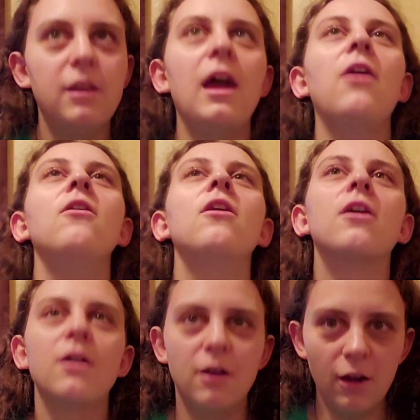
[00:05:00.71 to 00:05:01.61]
Now,
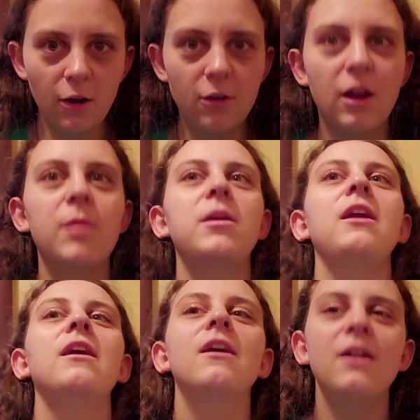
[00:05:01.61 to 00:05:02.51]
her
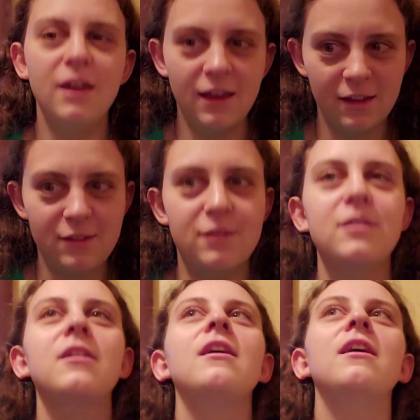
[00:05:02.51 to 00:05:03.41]
Grammy
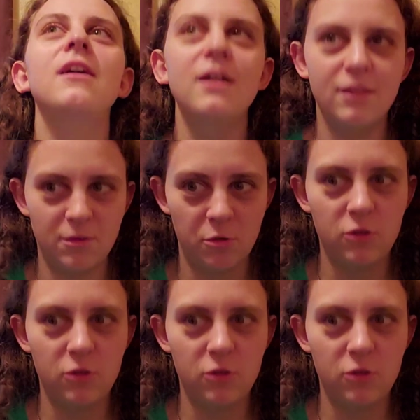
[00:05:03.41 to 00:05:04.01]
is the